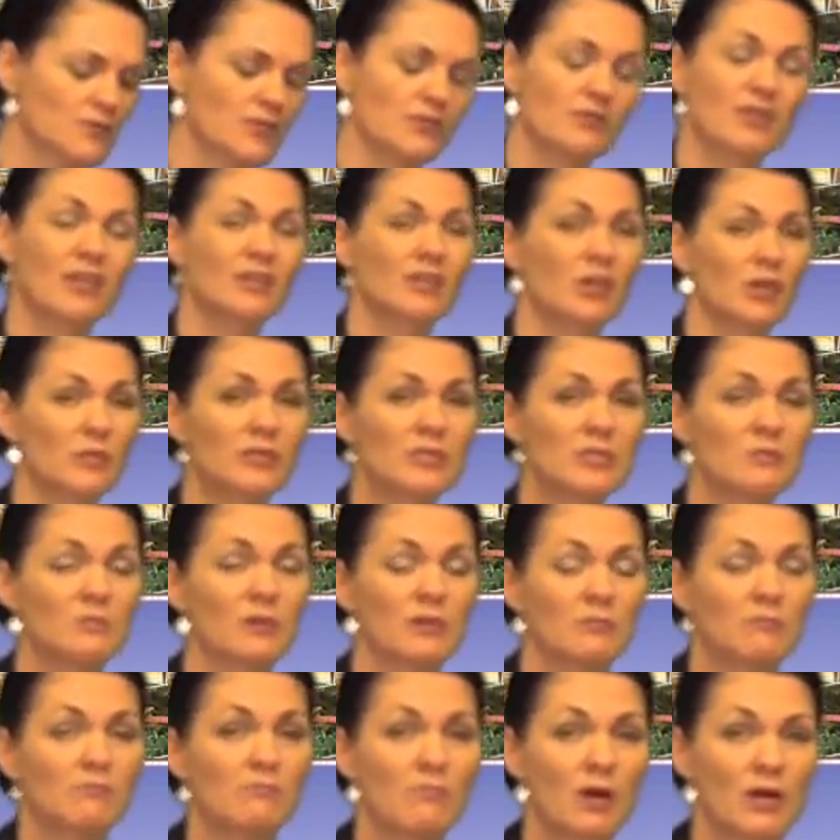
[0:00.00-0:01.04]
They're going to
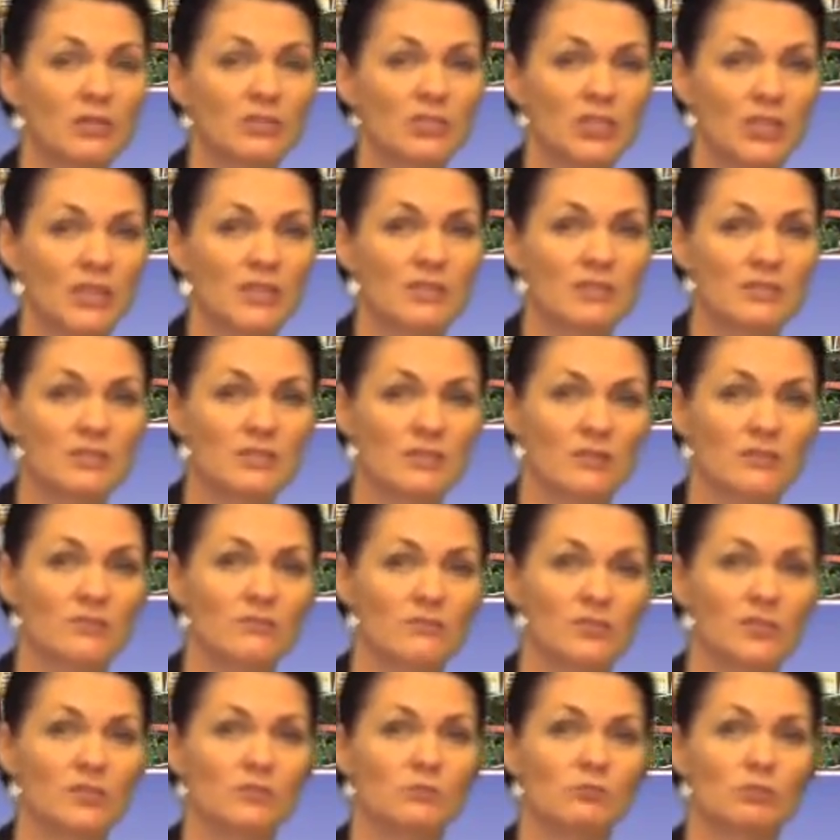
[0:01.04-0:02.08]
be much easier
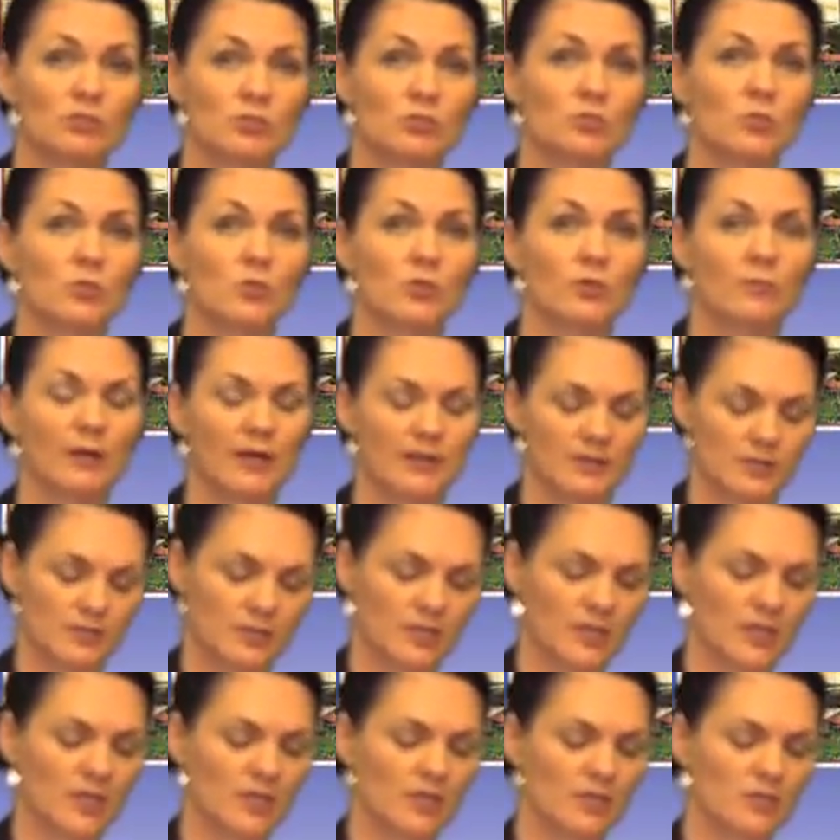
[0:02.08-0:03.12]
for you to talk about.
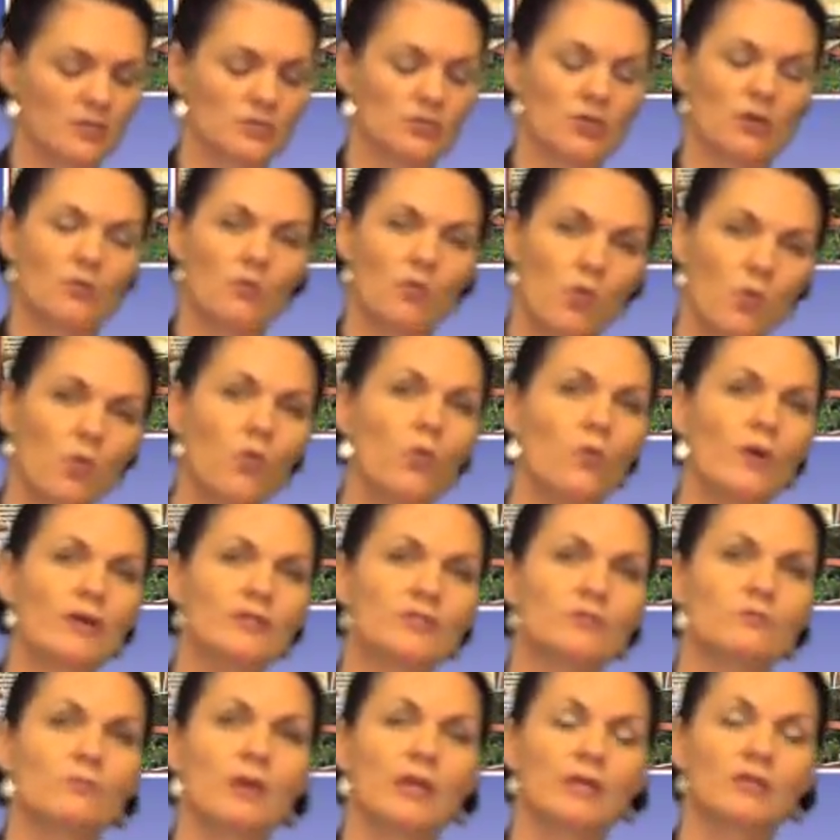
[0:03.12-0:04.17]
So
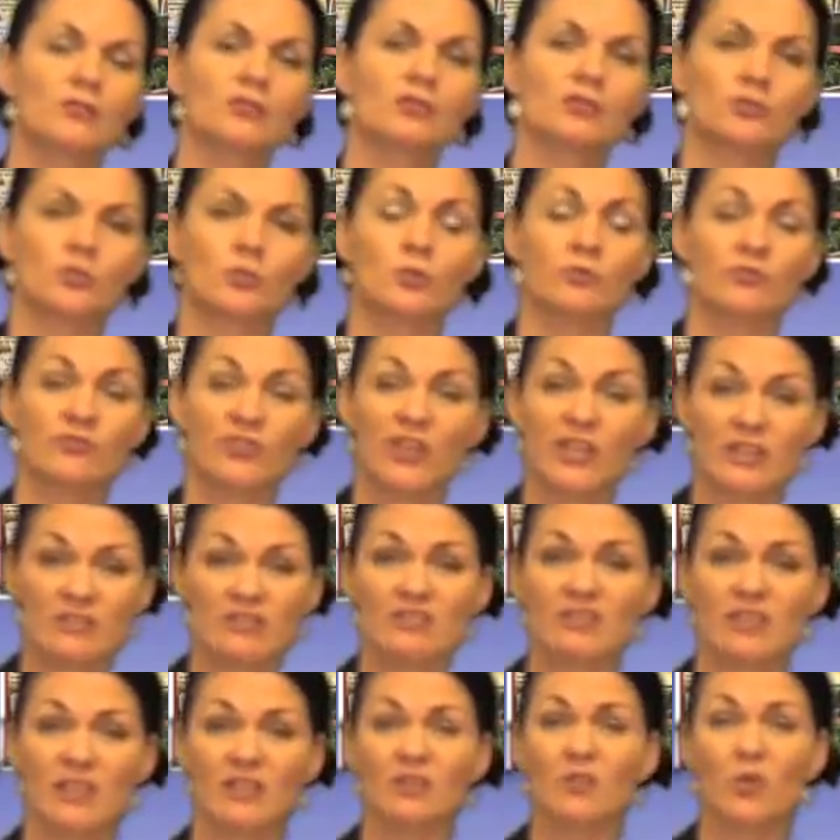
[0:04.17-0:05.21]
always make sure,
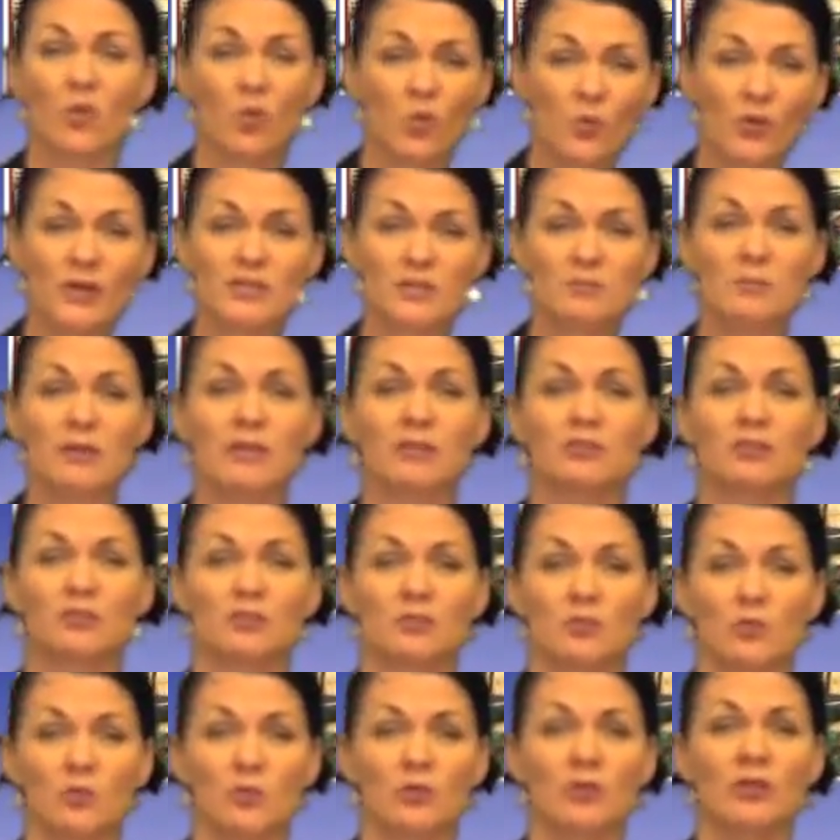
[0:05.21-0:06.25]
first thing, always make
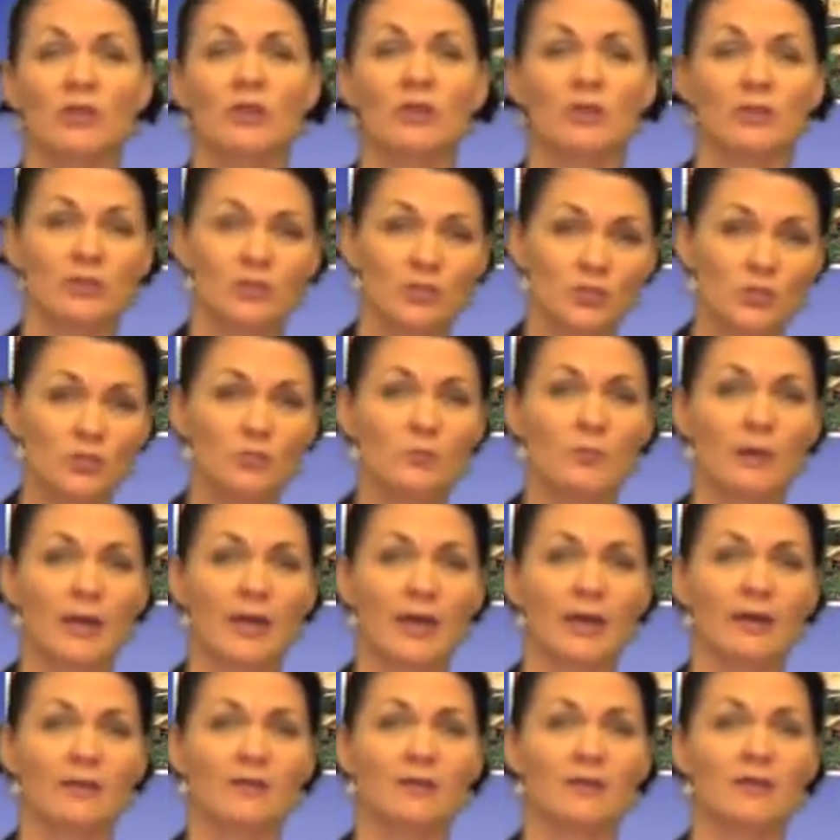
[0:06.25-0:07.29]
sure you
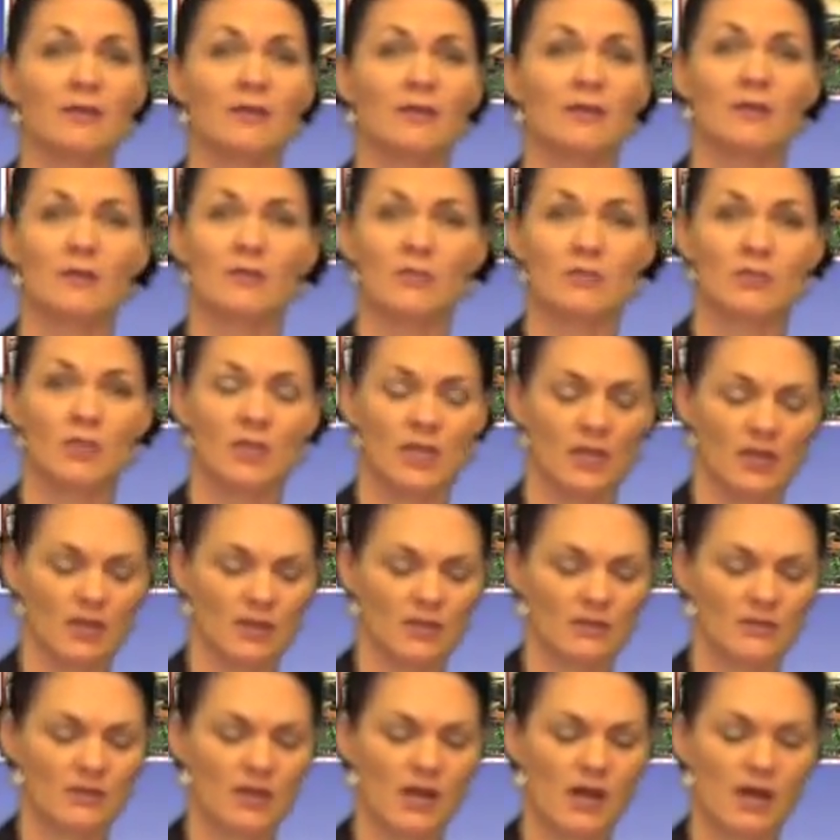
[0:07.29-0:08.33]
pick
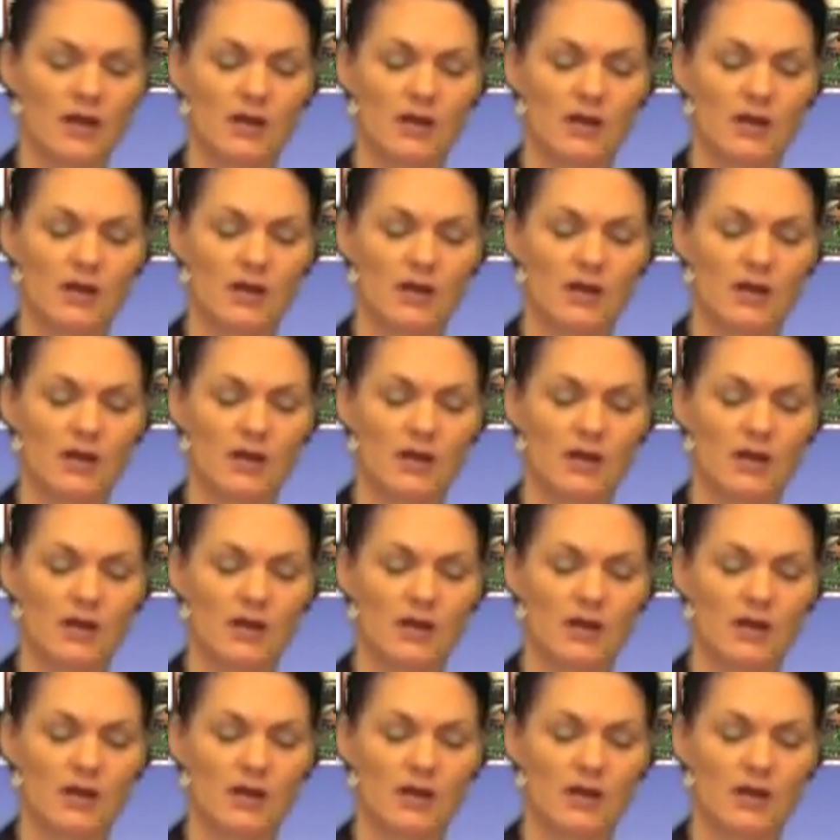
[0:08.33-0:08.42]
the